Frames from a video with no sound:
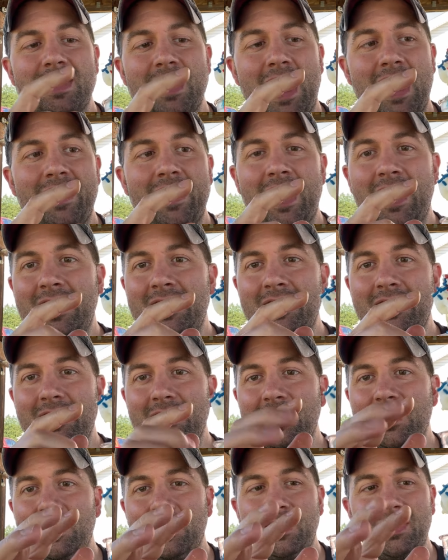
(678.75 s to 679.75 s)
and then
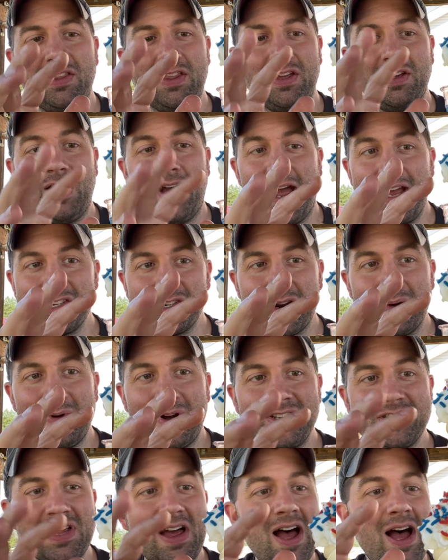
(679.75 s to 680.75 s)
the ice cream
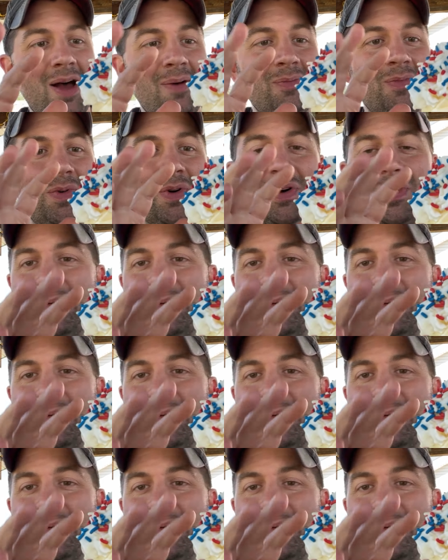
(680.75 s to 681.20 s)
on top,